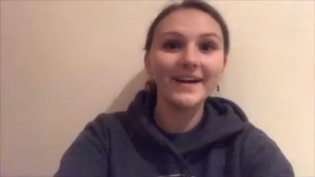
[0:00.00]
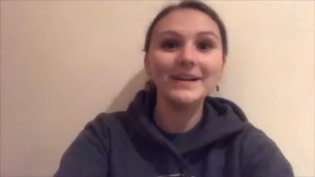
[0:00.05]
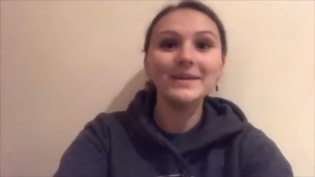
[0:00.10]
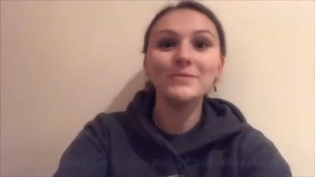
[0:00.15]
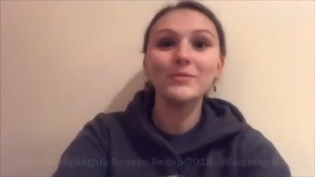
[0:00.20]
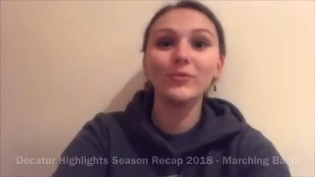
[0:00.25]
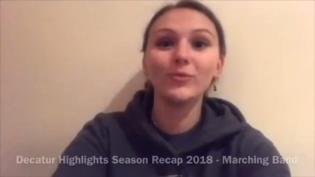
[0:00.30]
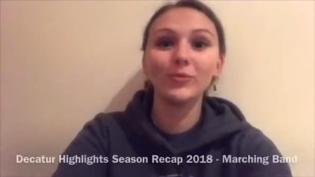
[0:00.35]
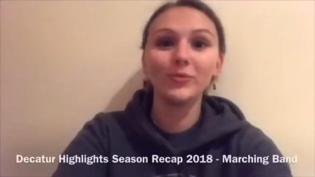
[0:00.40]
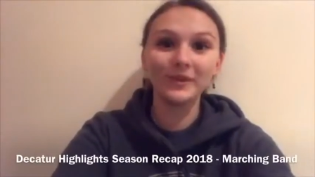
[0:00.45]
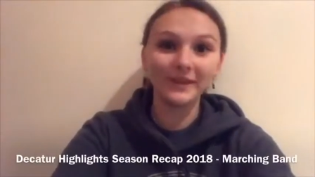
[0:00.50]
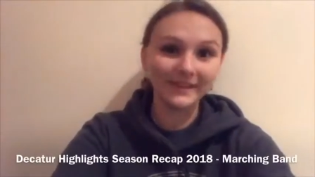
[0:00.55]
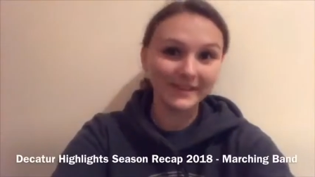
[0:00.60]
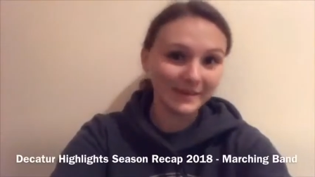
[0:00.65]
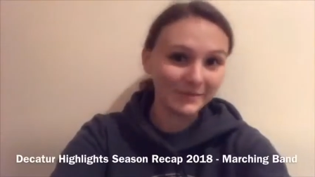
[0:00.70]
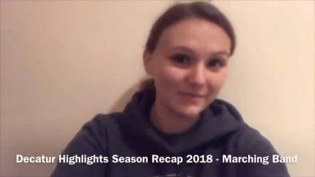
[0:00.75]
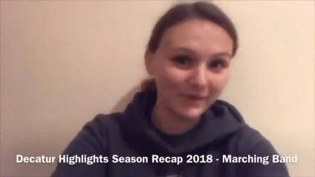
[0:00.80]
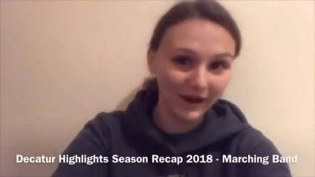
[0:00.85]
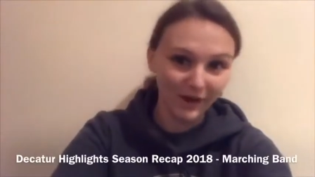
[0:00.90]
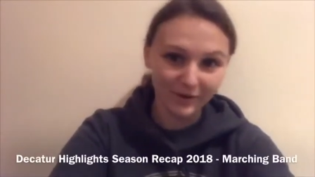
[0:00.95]
I am
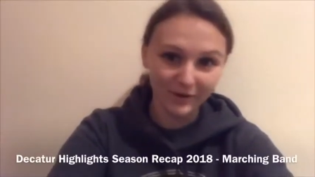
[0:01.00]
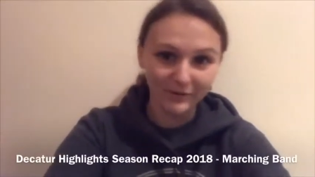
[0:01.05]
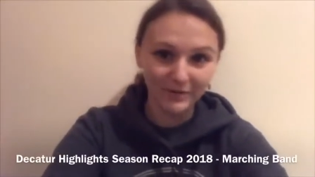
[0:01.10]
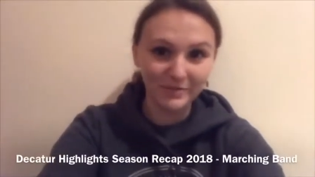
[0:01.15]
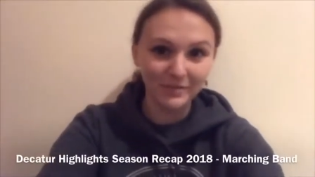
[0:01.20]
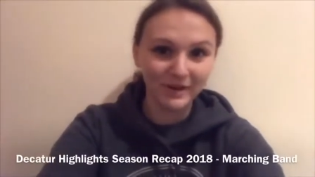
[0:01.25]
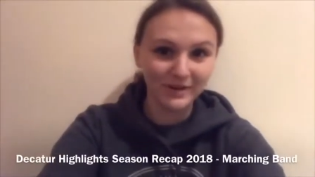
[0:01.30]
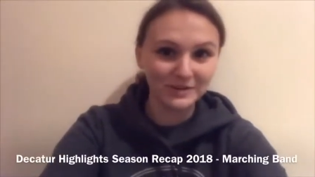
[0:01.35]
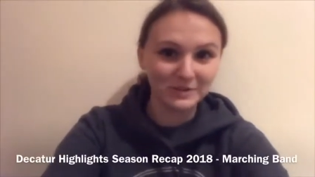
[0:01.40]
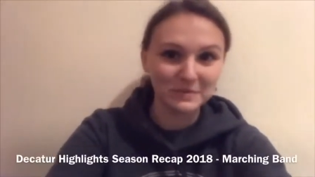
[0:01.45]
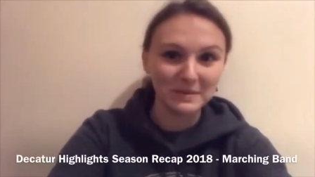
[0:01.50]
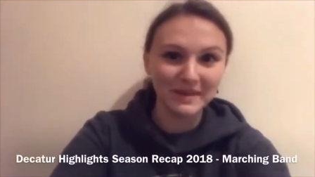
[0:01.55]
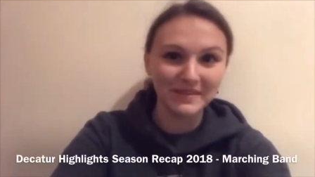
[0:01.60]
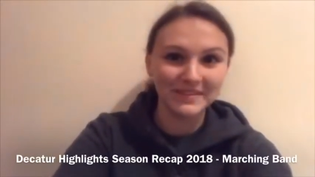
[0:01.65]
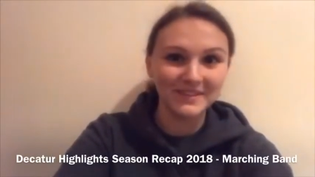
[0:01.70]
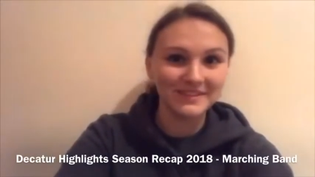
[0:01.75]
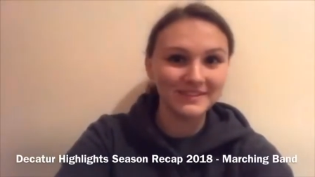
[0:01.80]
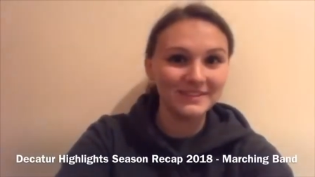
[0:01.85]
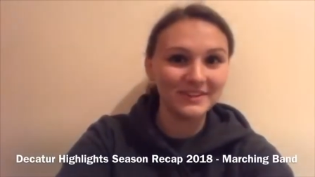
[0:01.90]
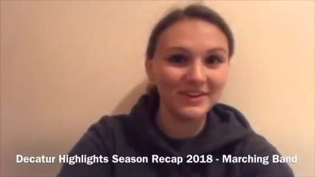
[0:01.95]
really proud of the marching band
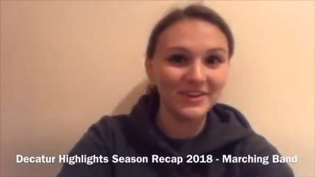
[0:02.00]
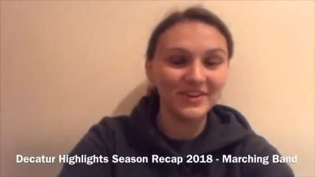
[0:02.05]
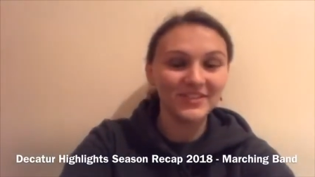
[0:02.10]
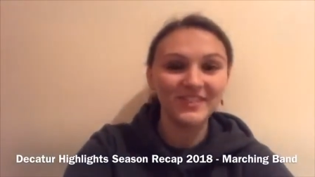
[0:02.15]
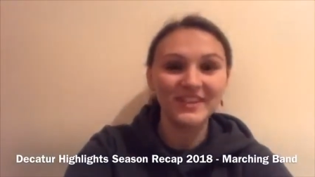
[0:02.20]
this year.